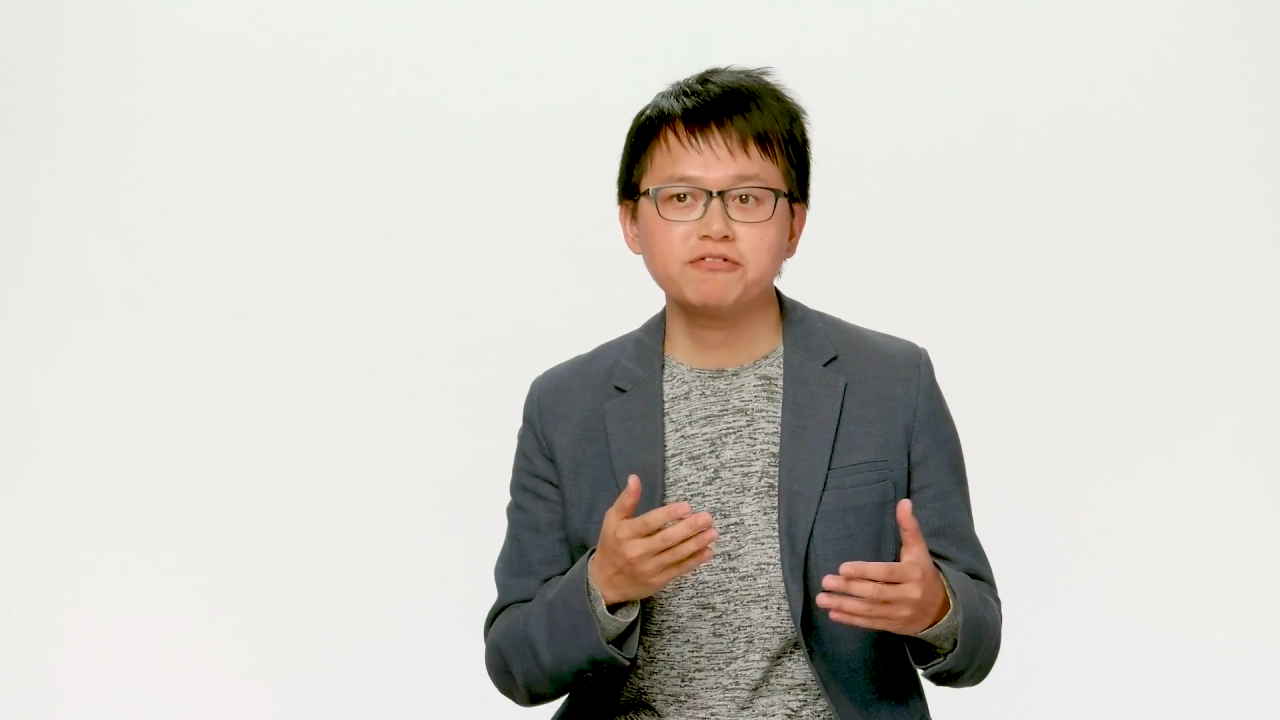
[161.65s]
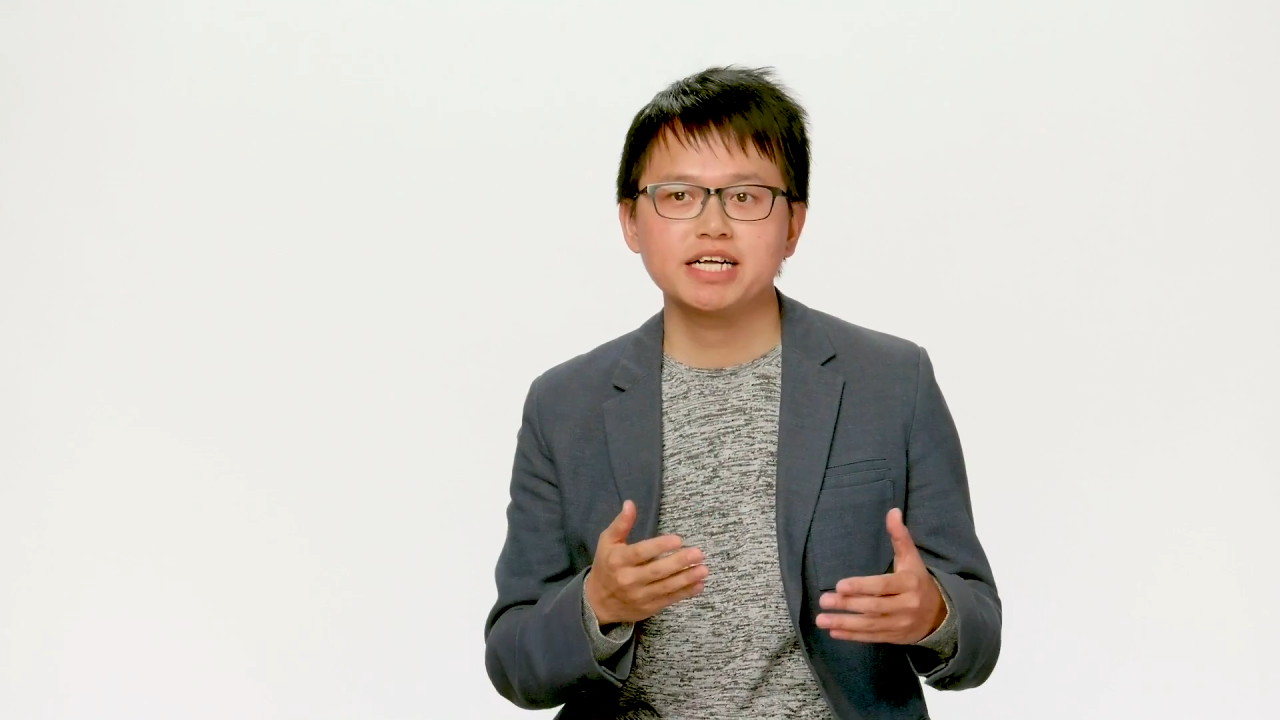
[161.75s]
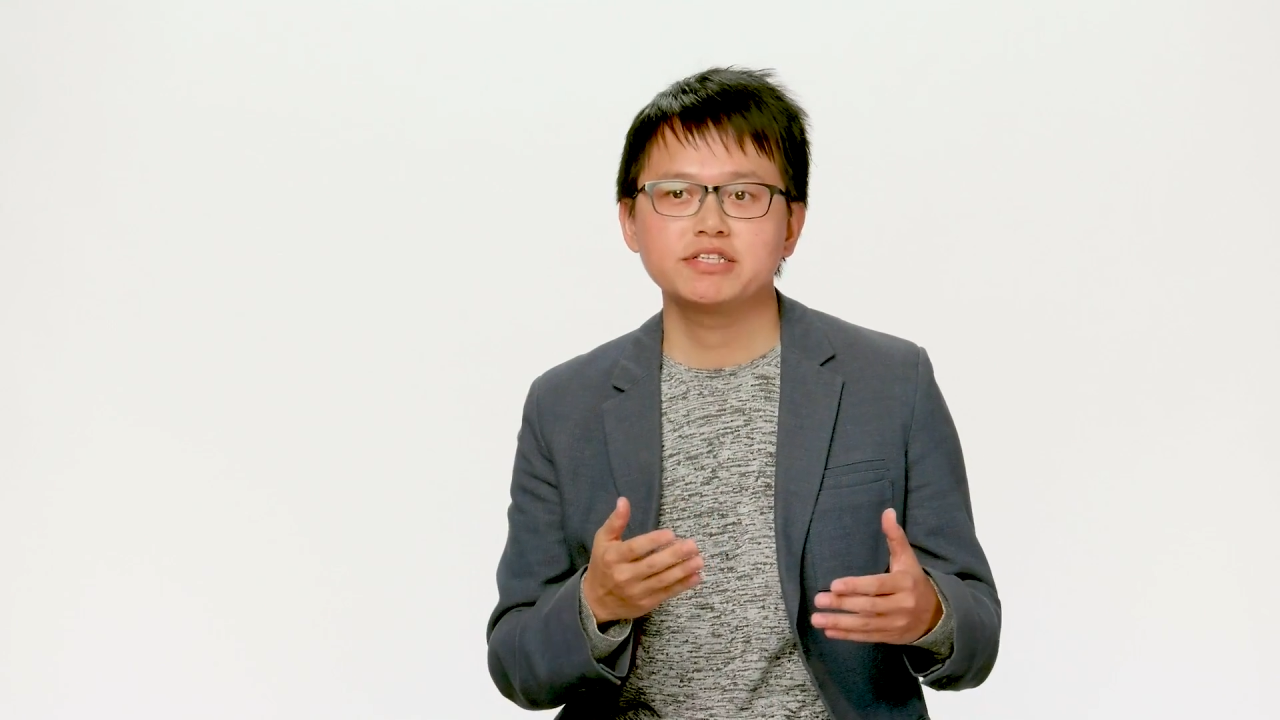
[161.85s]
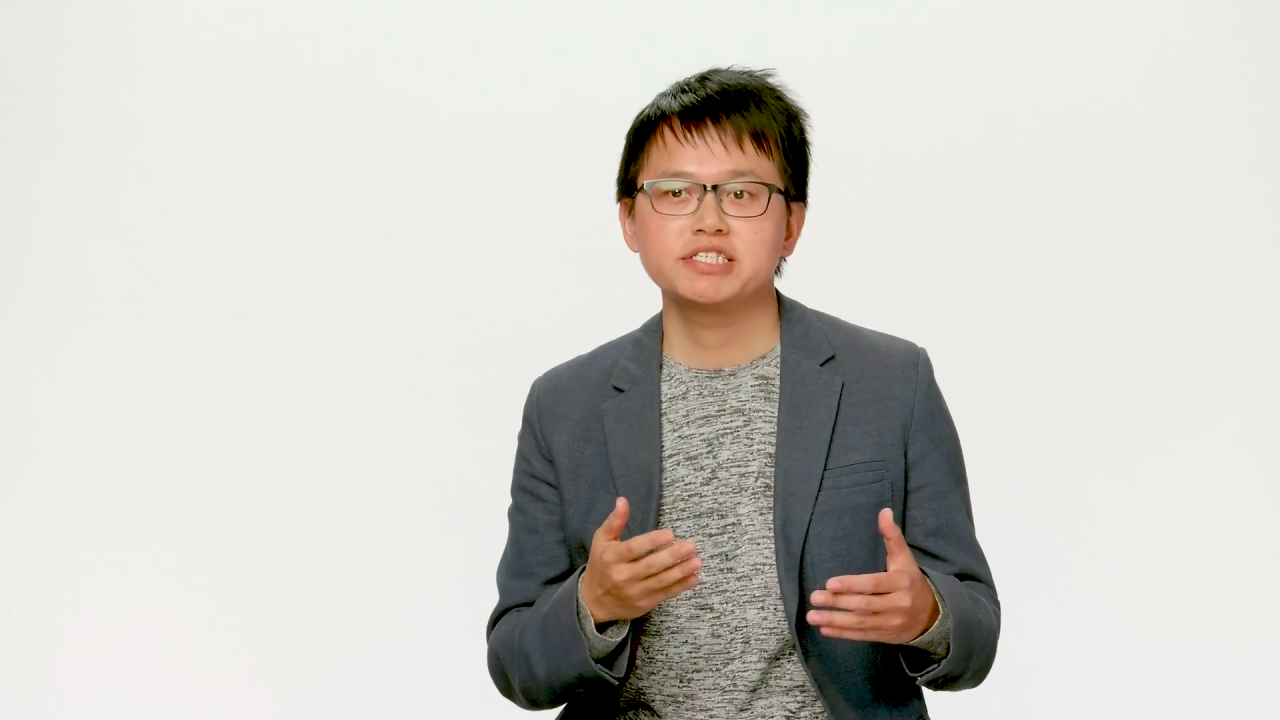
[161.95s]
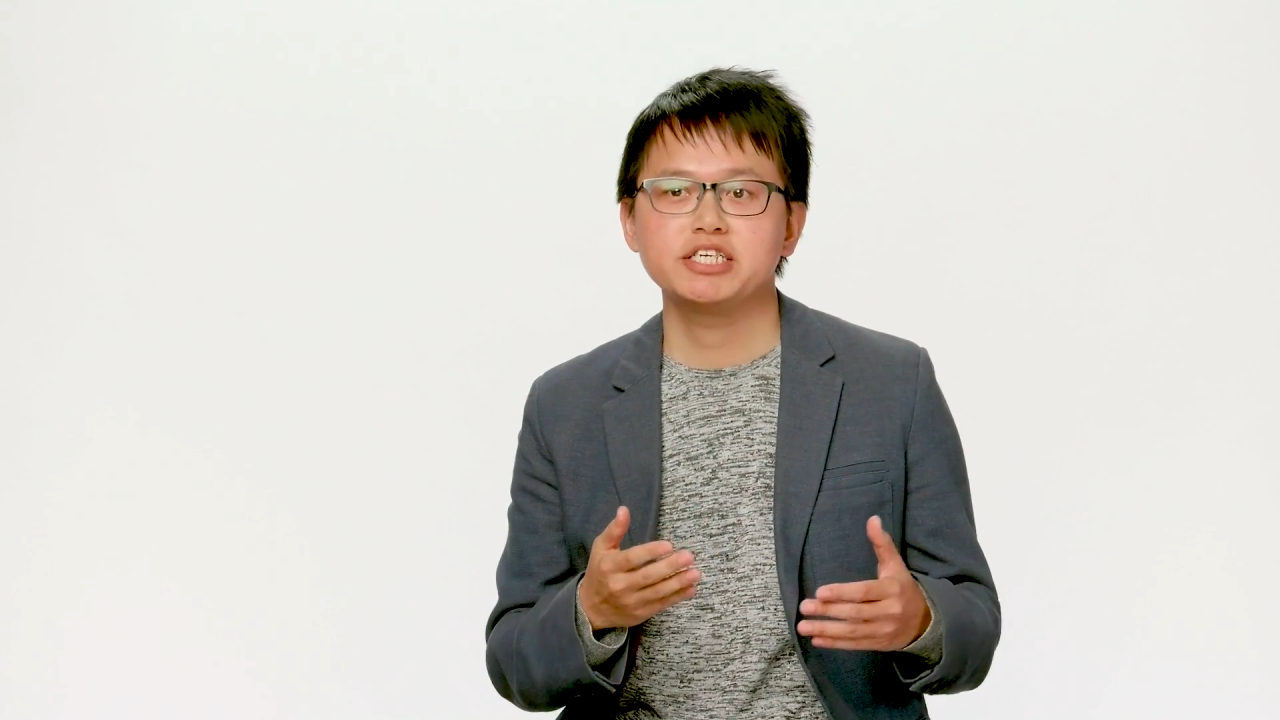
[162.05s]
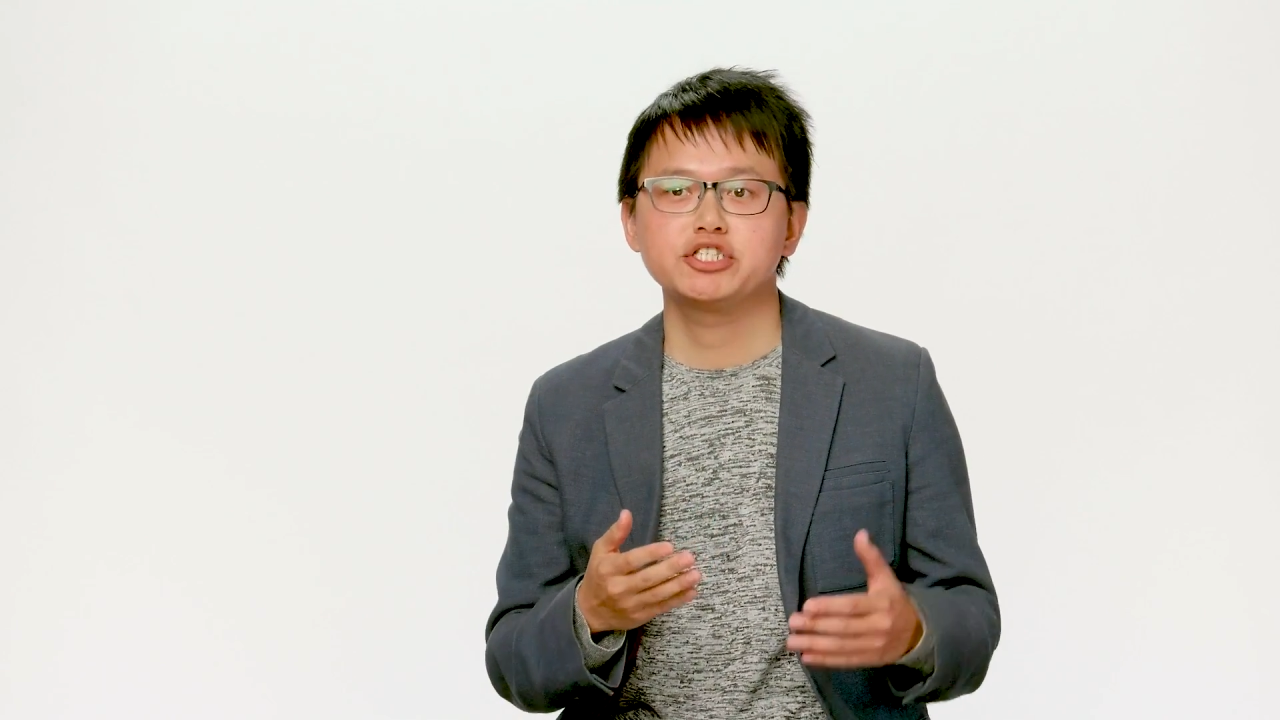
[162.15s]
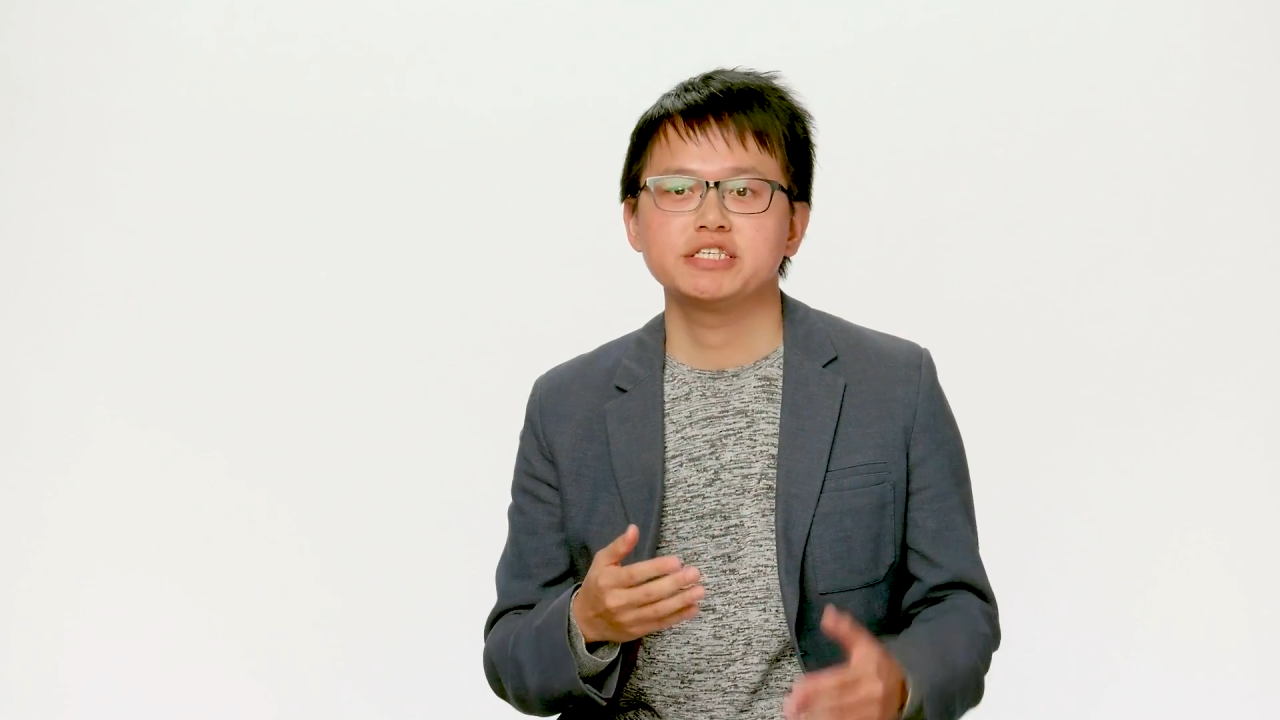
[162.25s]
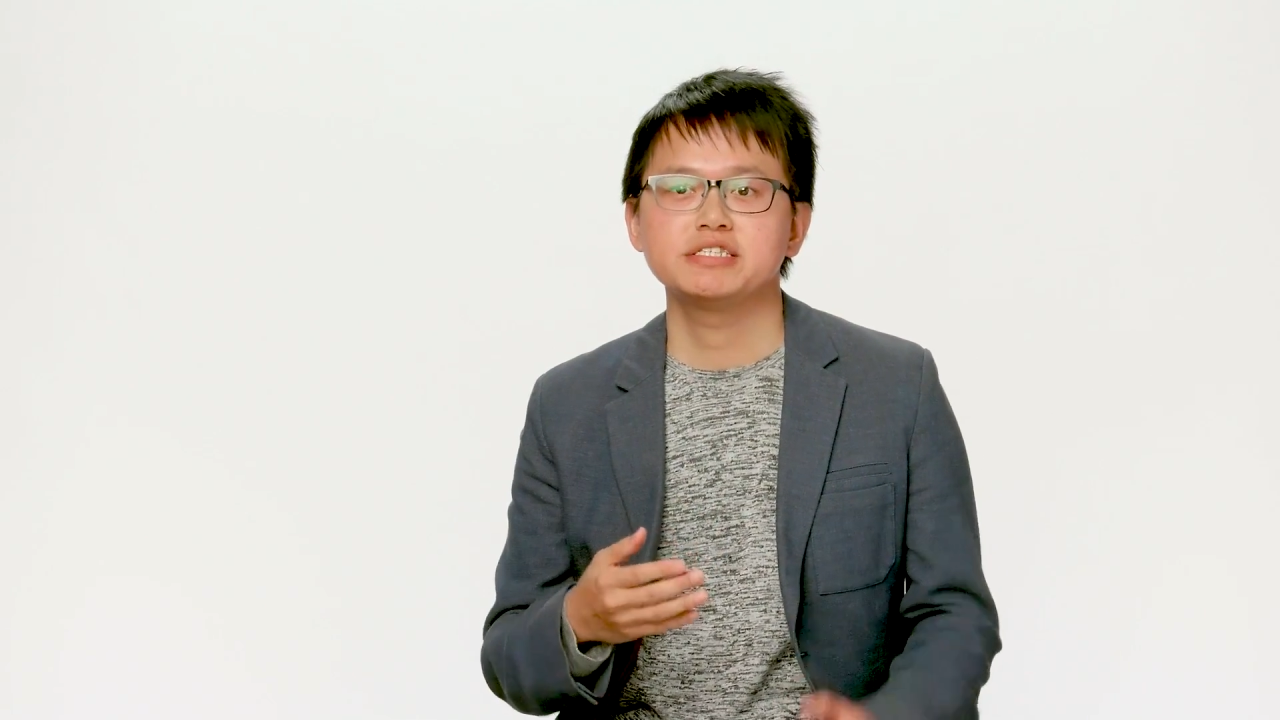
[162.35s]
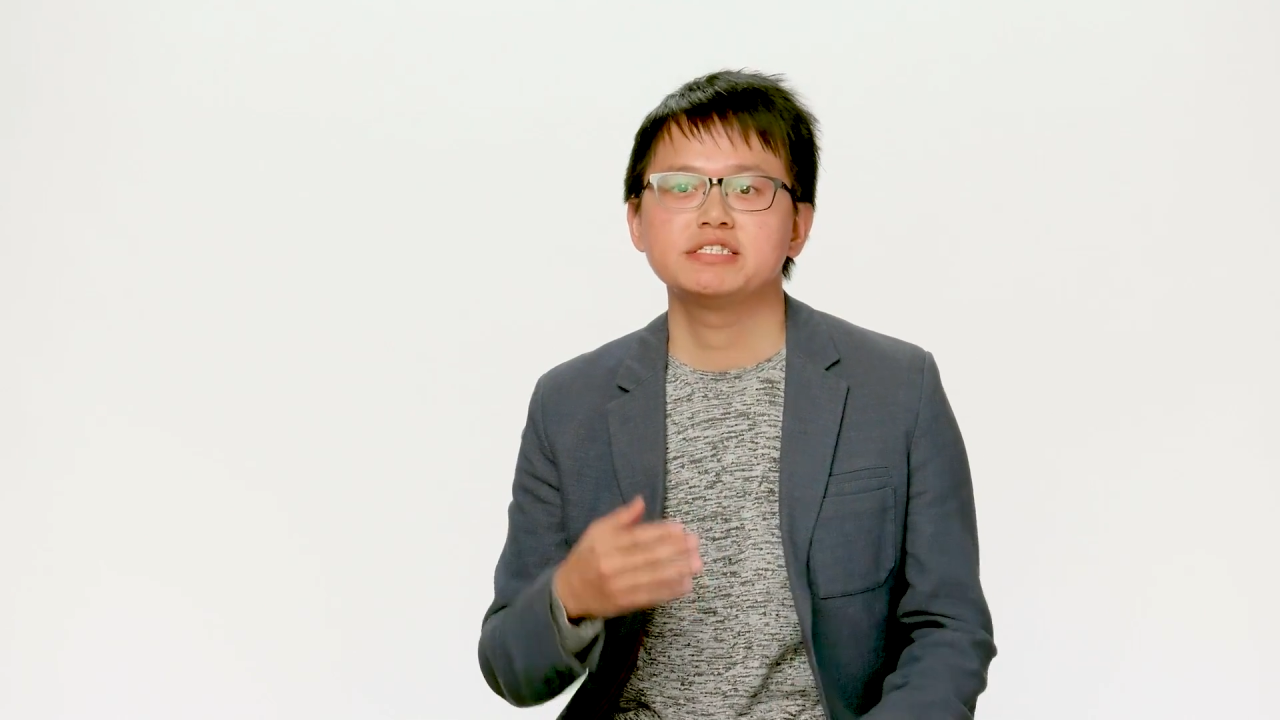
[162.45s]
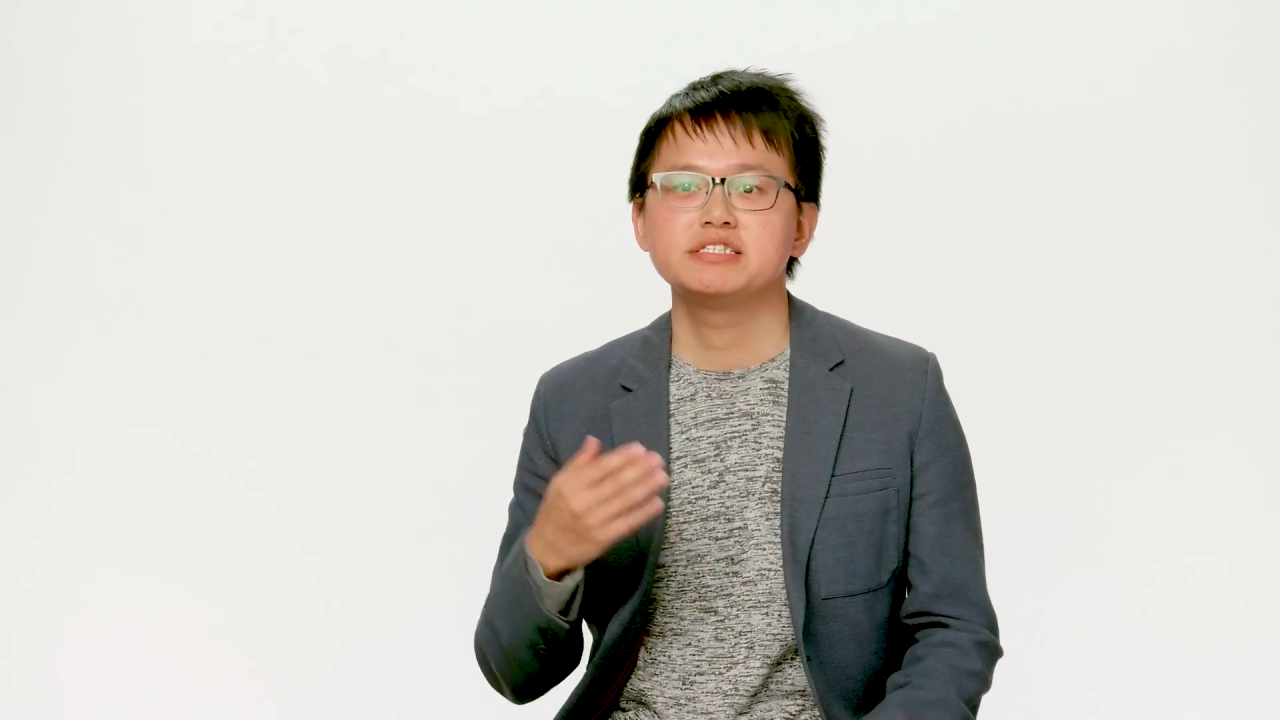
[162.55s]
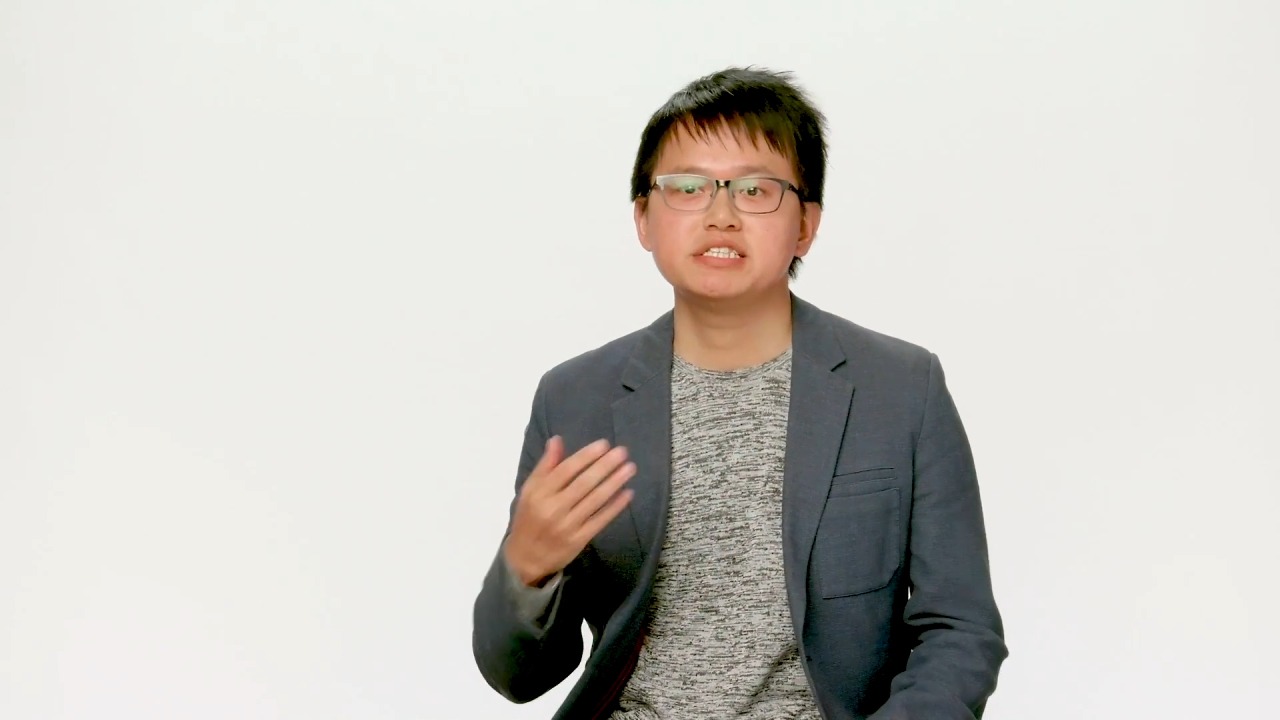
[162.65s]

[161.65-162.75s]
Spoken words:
validation,